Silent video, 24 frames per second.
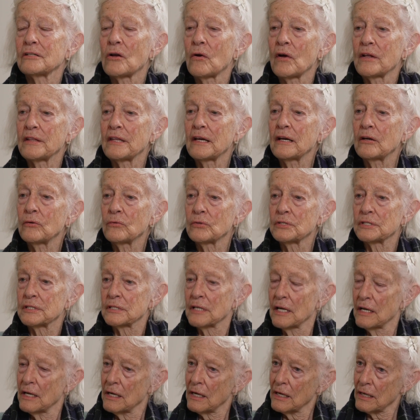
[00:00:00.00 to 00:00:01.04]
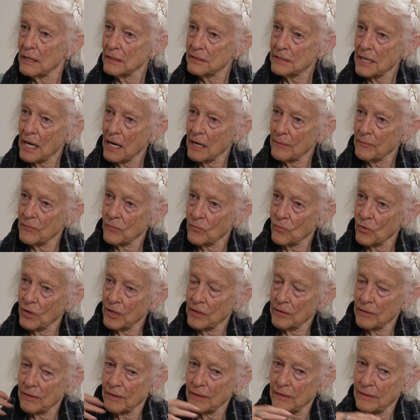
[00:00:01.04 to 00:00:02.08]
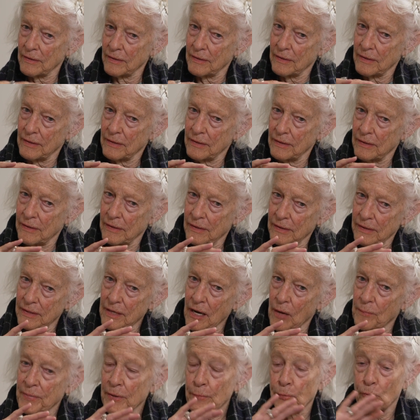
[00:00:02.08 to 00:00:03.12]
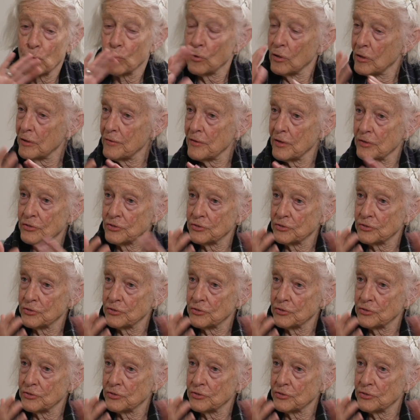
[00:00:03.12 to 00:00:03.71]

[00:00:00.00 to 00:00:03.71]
So I think it was a time when, people were in their